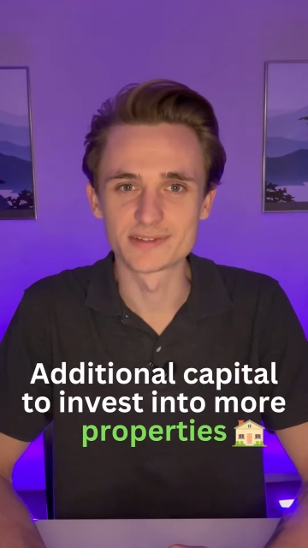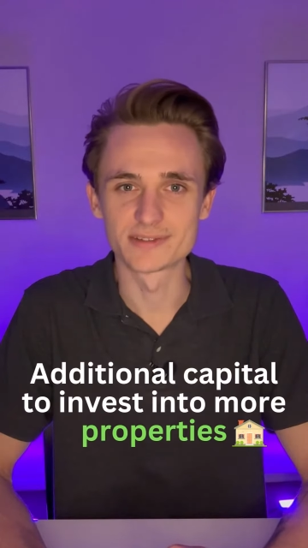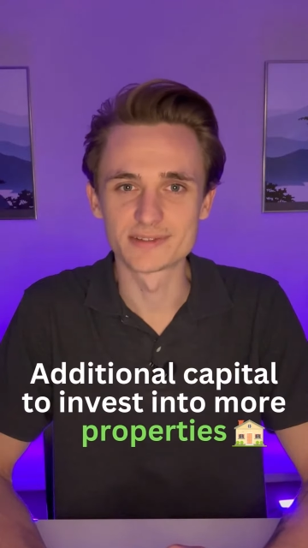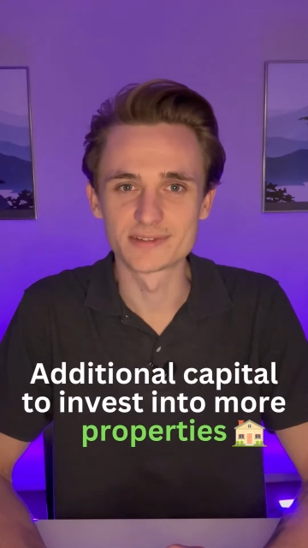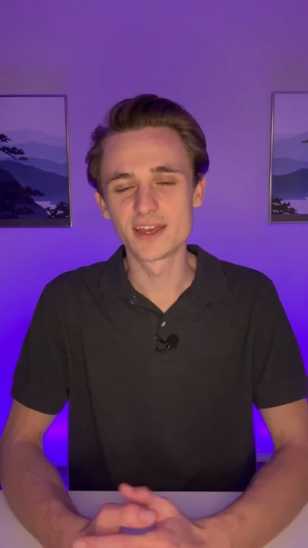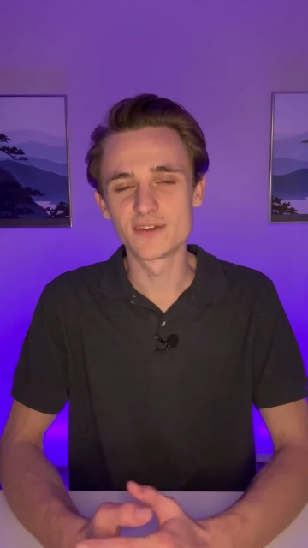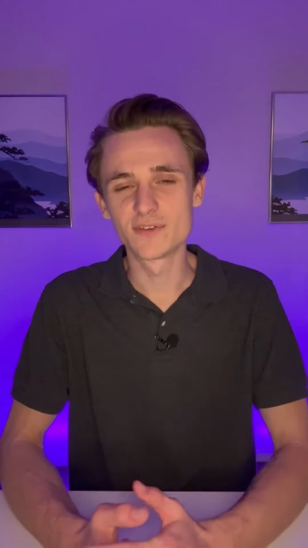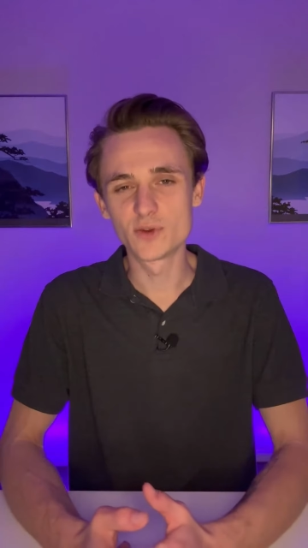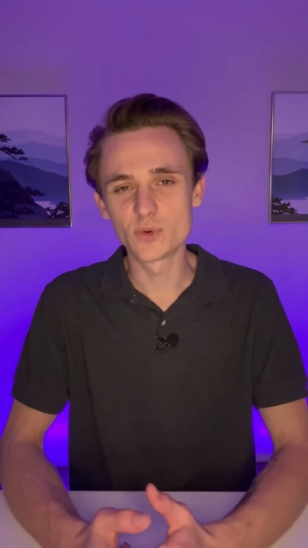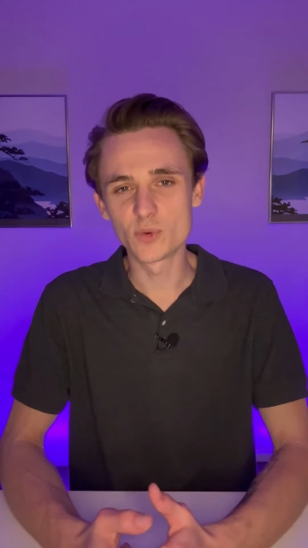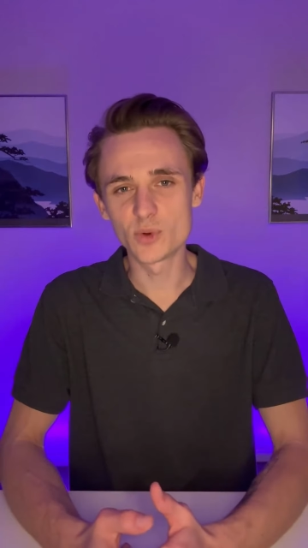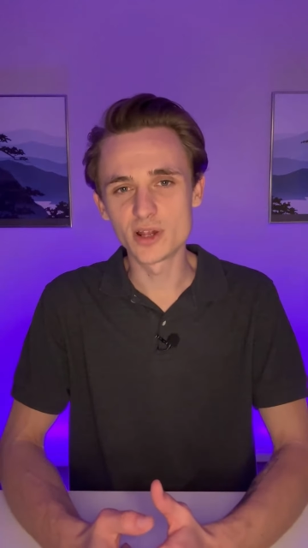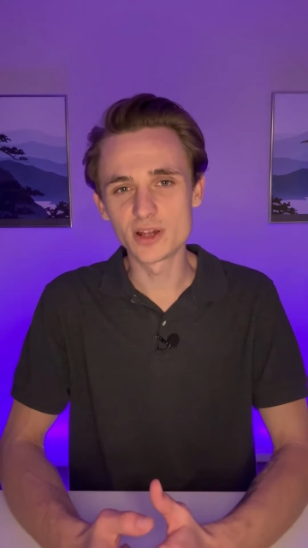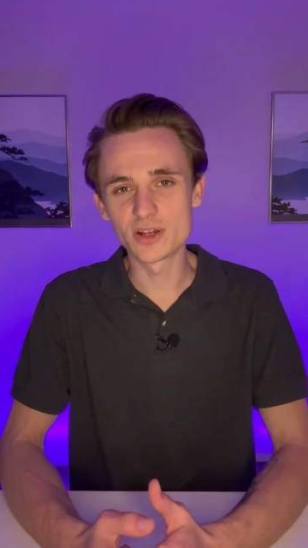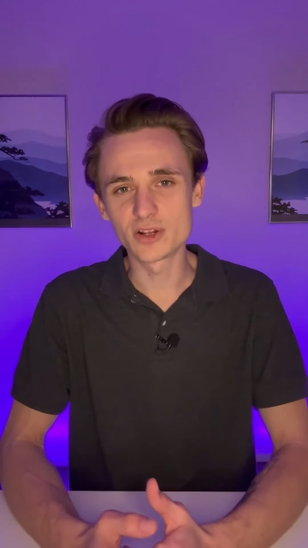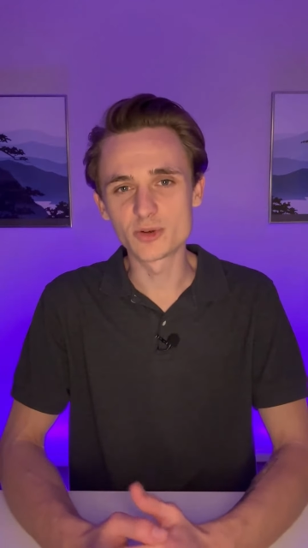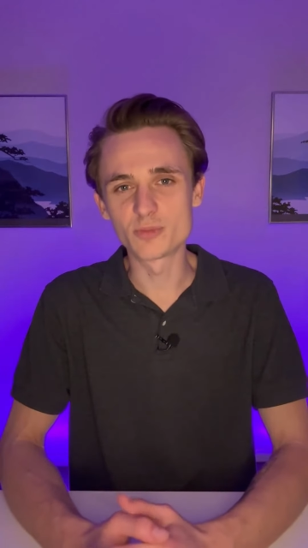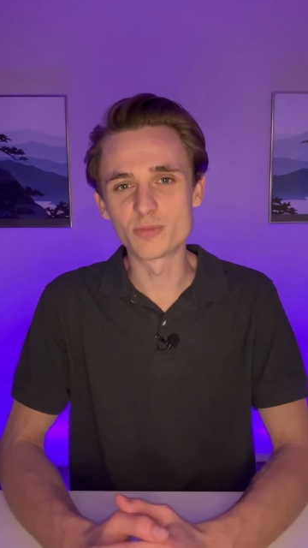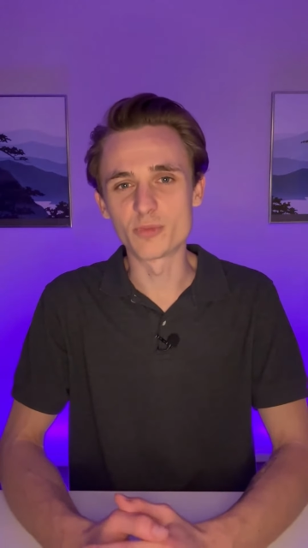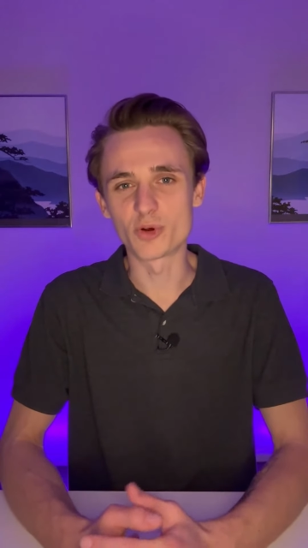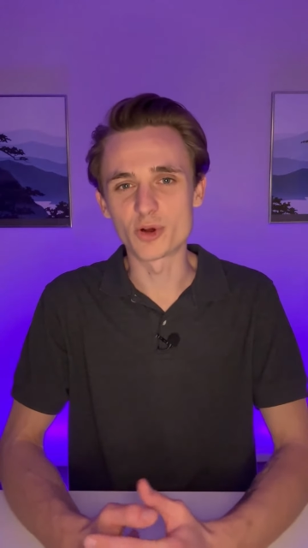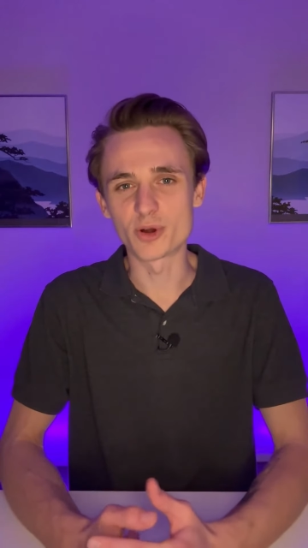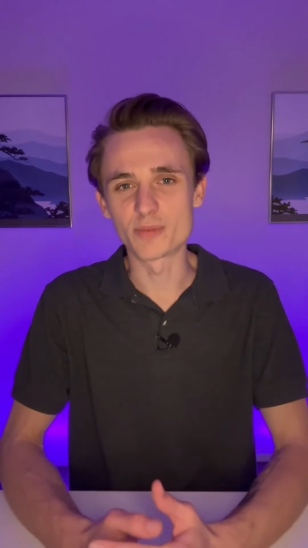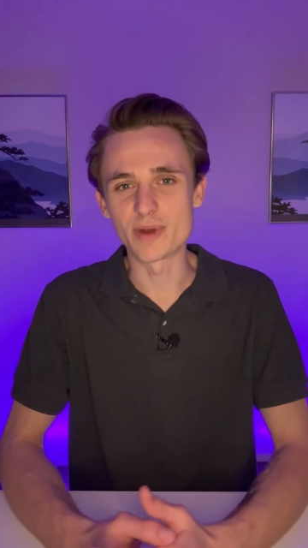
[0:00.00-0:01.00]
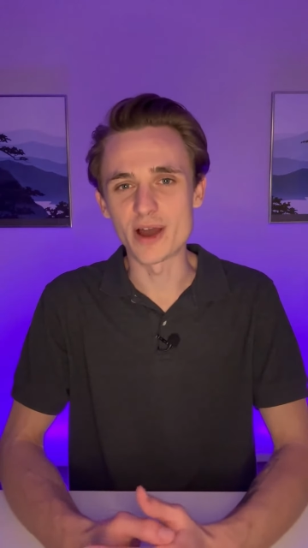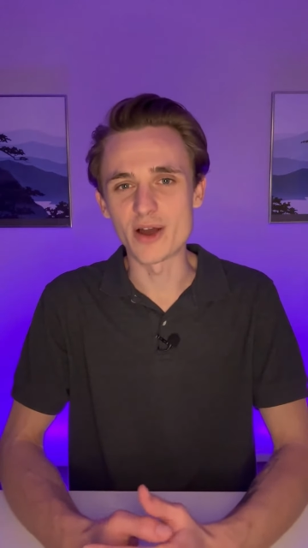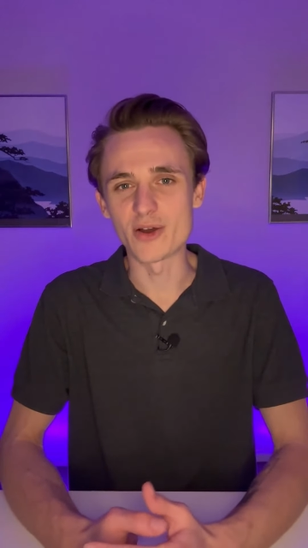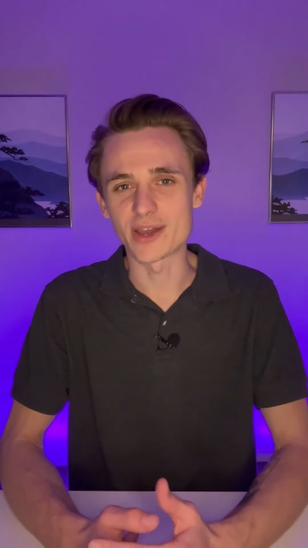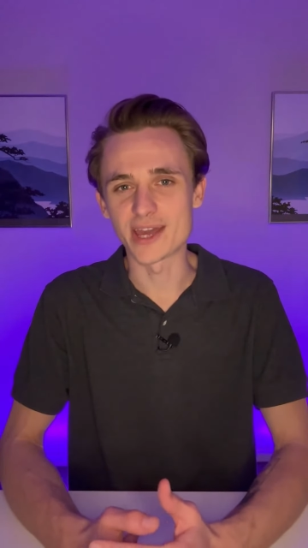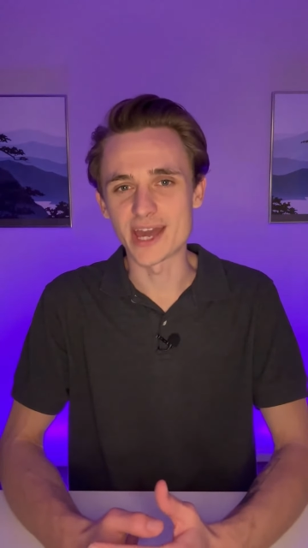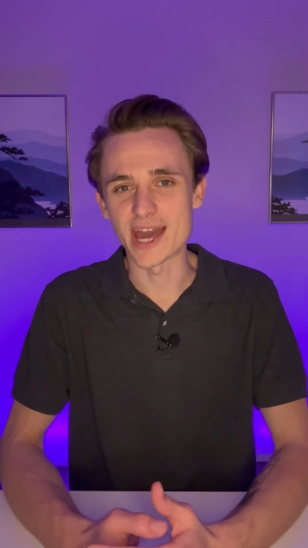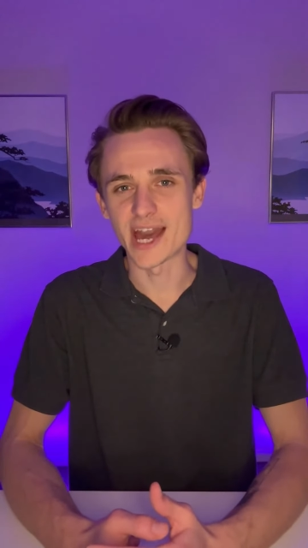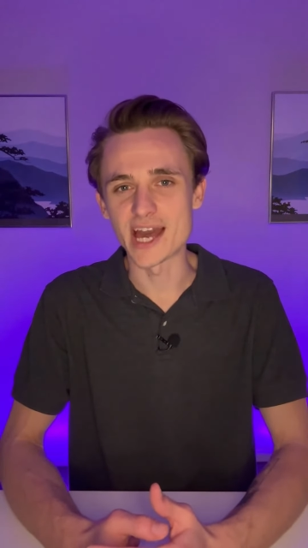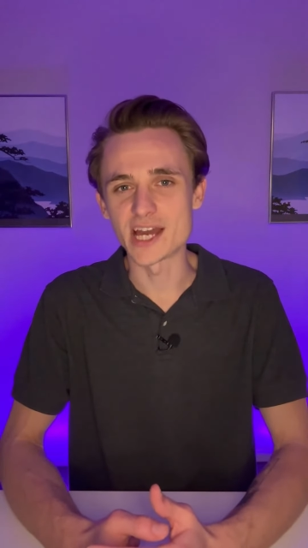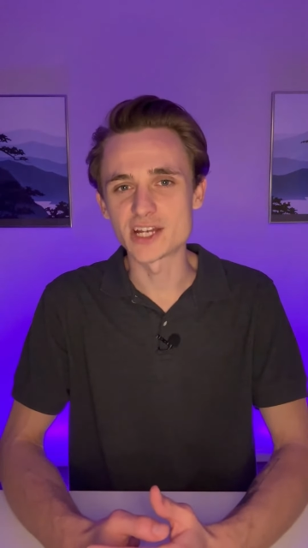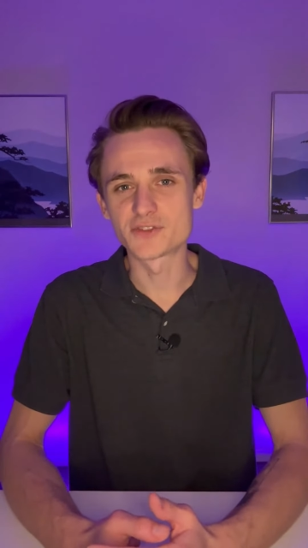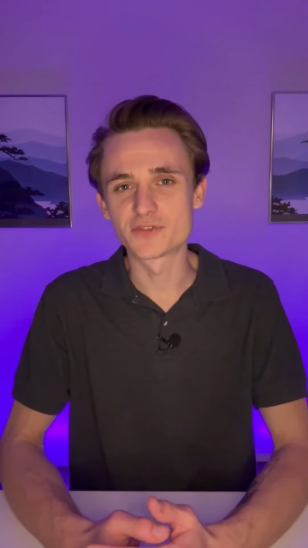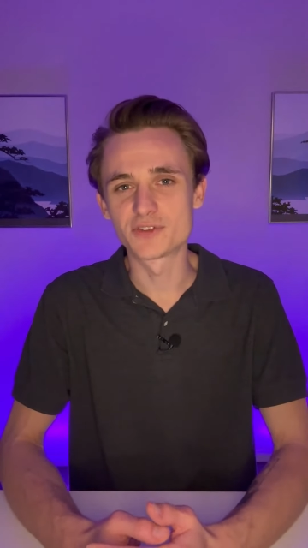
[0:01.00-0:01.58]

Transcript: If you want to learn more about cash